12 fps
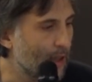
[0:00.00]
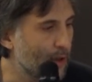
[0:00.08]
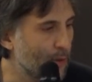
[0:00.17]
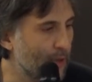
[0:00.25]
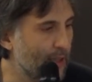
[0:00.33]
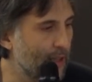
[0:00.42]

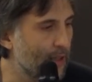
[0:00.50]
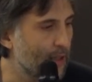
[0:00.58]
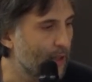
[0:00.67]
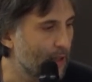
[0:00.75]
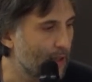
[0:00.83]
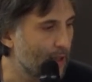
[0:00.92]
you need
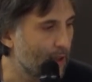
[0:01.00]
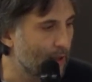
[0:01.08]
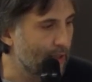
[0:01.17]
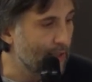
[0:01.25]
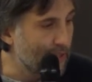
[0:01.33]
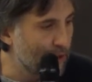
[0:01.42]

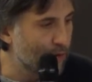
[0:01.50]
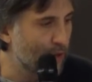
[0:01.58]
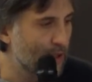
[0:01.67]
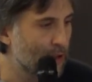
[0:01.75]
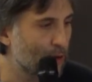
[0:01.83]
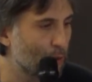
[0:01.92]

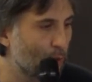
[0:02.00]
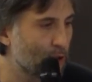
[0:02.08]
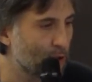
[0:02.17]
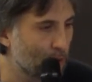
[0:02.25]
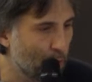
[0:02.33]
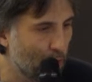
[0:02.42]
indifference
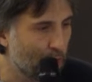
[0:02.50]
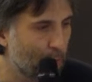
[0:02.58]
towards truth,